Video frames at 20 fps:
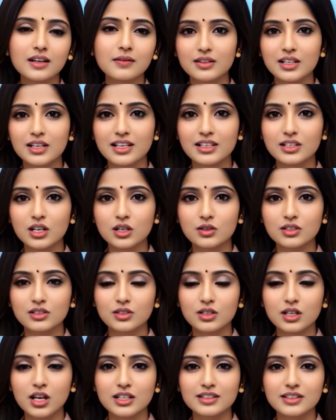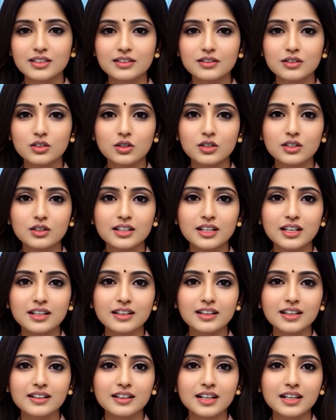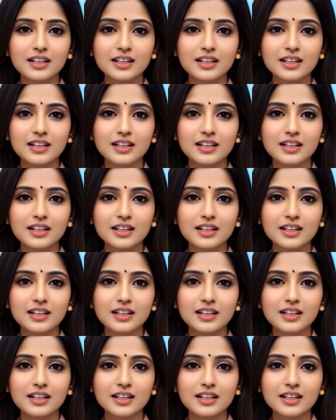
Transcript: Her visit to the temple comes amid